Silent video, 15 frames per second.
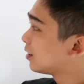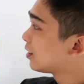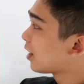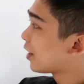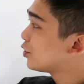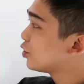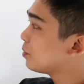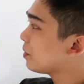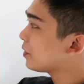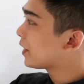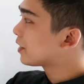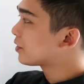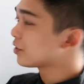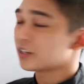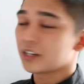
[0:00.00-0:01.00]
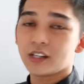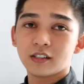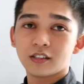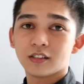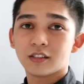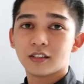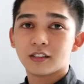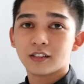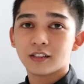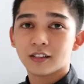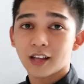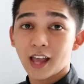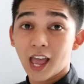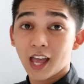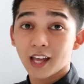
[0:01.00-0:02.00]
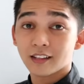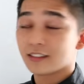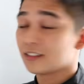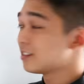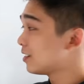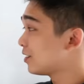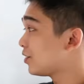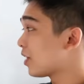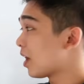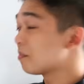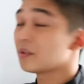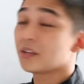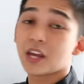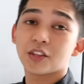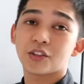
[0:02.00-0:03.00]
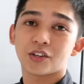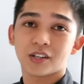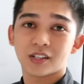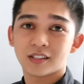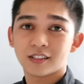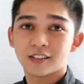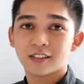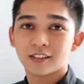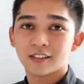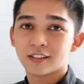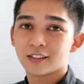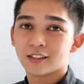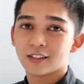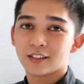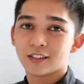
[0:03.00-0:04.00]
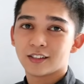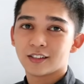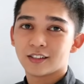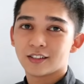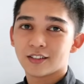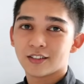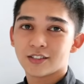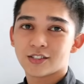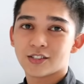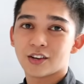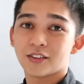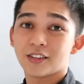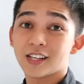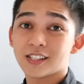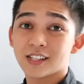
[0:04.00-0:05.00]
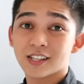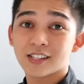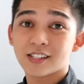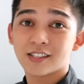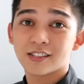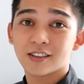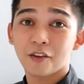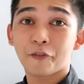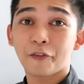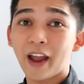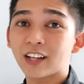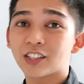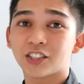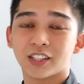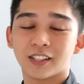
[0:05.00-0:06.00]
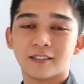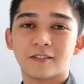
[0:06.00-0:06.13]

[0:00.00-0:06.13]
a numerator and a denominator. So this is a fraction.